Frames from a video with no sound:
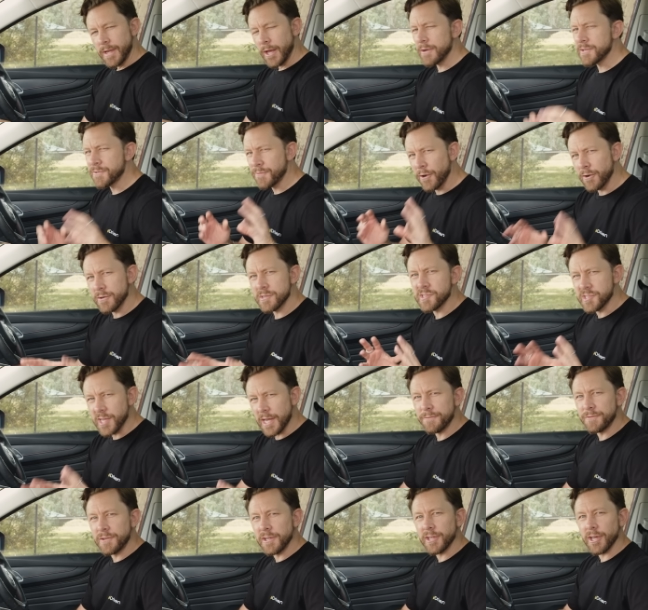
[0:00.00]
Now, as far as
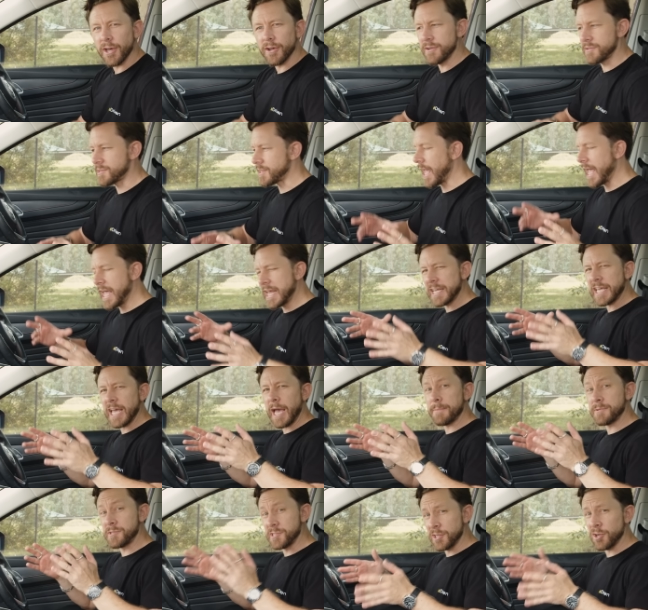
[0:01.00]
safety goes,
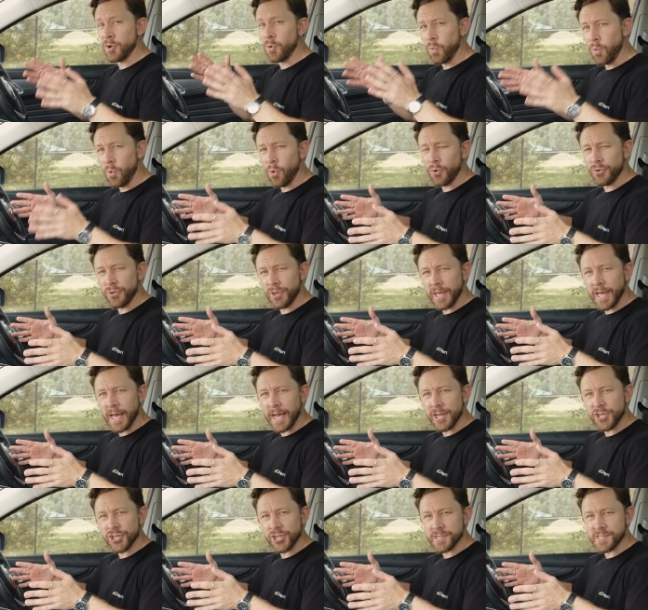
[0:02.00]
ANCAP did award the
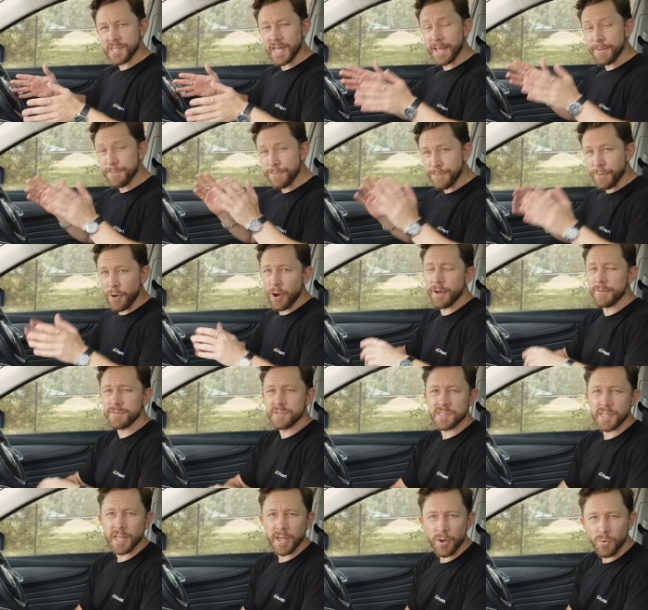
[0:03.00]
HSA
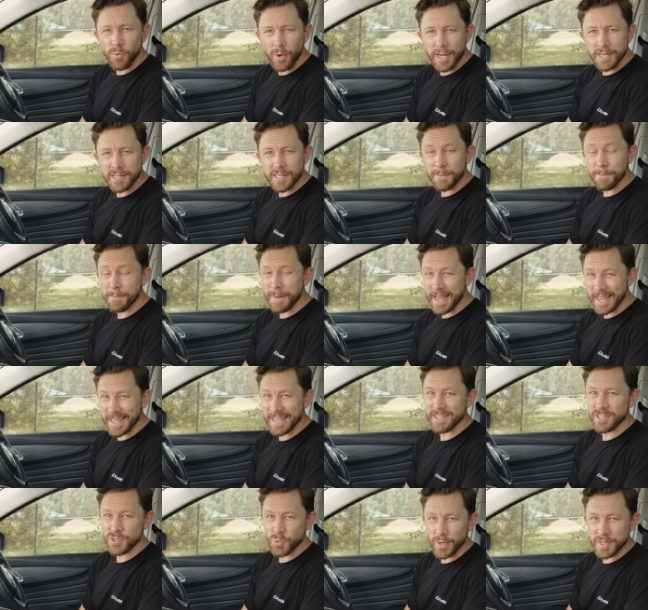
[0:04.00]
five-star rating back
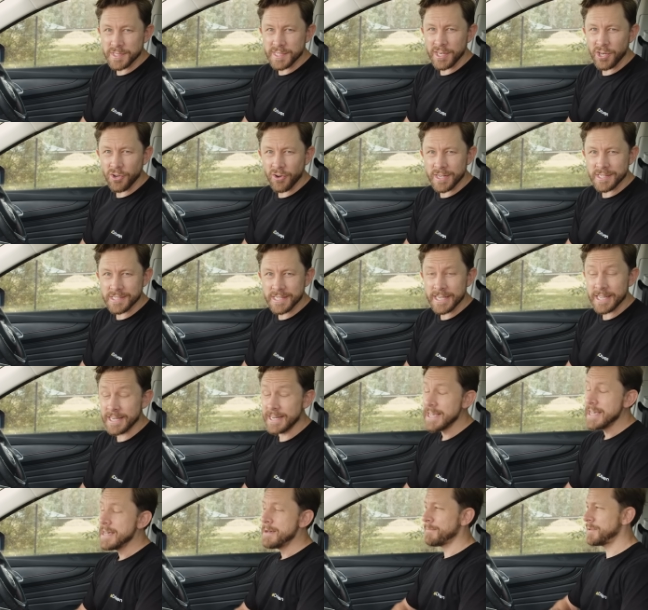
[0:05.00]
in
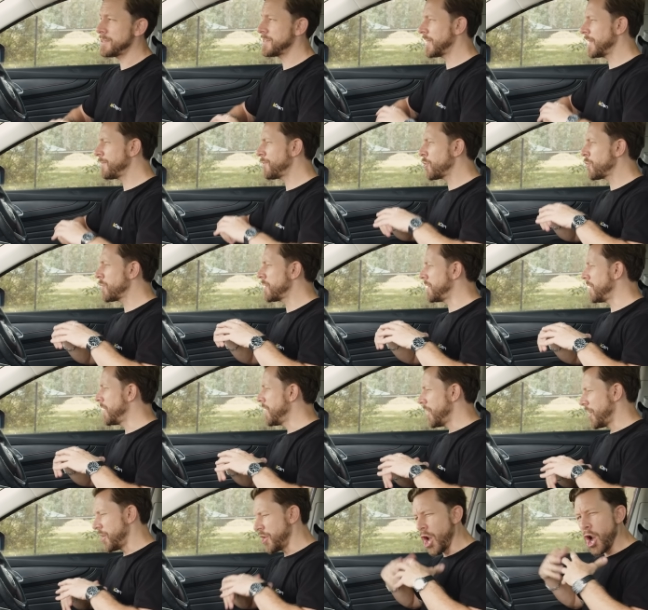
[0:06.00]
2019. But to give you an,
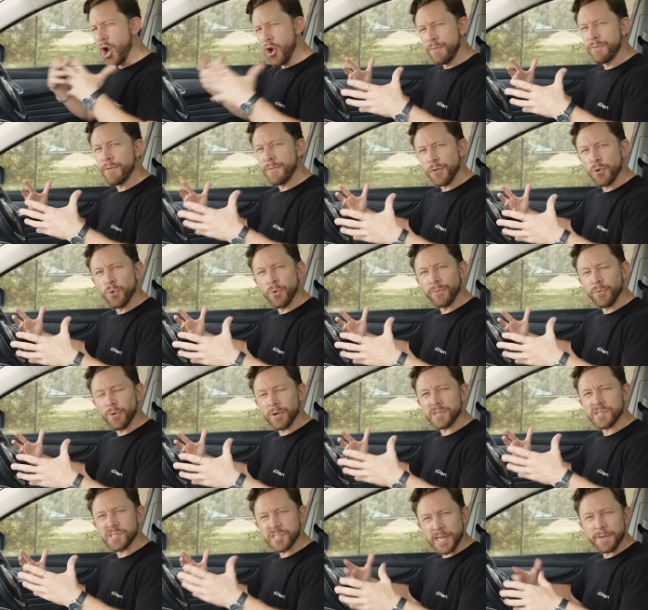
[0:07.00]
an overview of
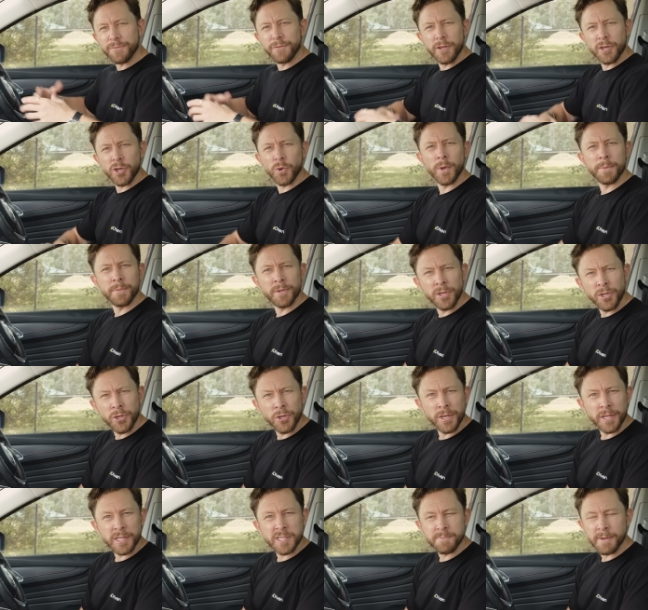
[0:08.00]
what safety equipment you
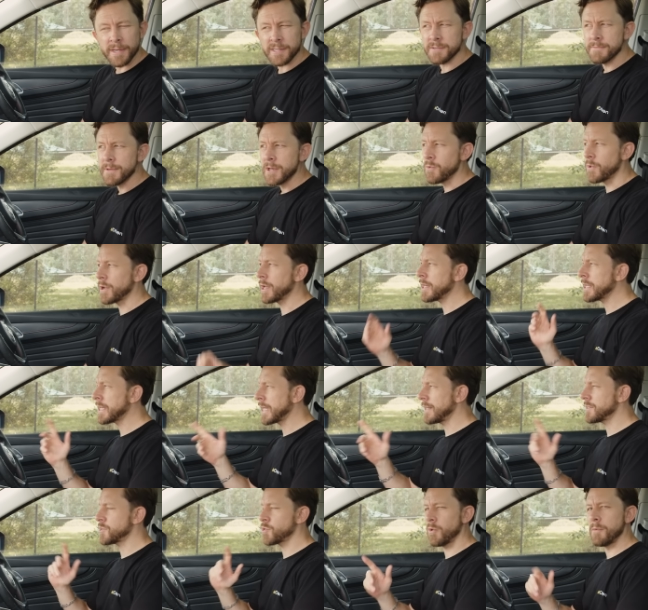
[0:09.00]
can expect, we're going to
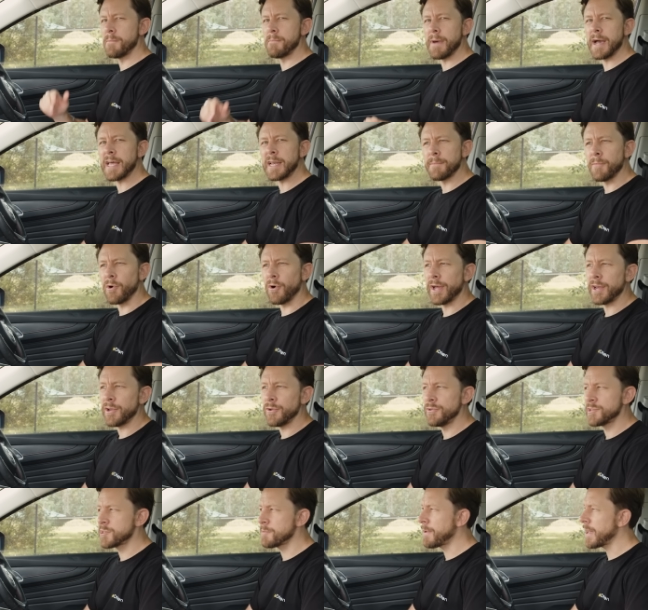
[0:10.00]
cut to a mate of mine
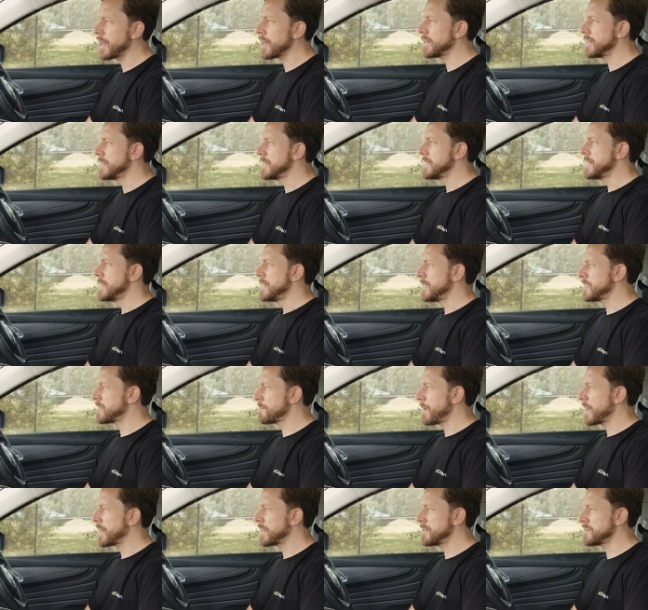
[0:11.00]
who's about, he's
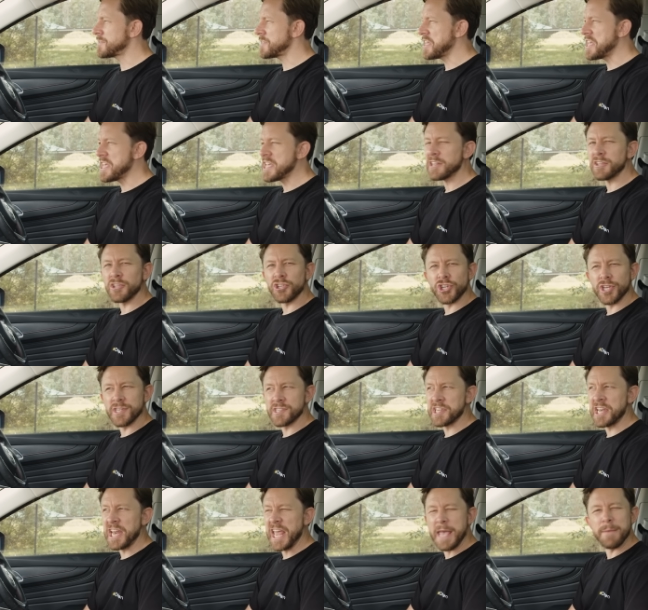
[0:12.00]
about as English
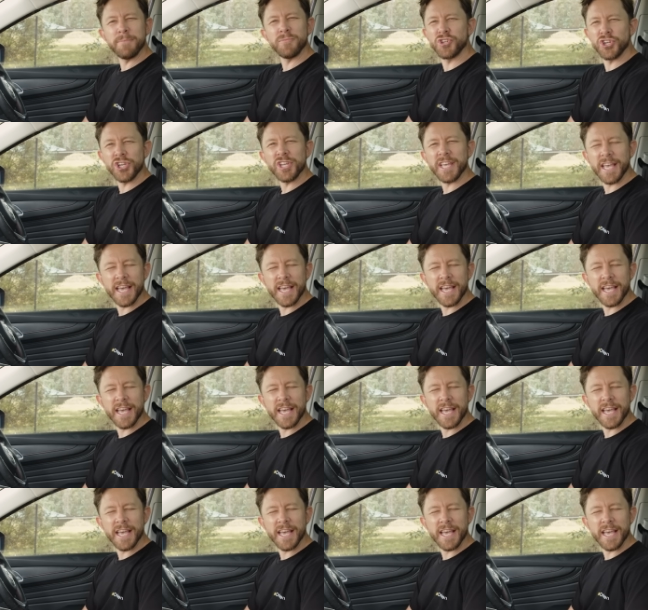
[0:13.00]
as an MG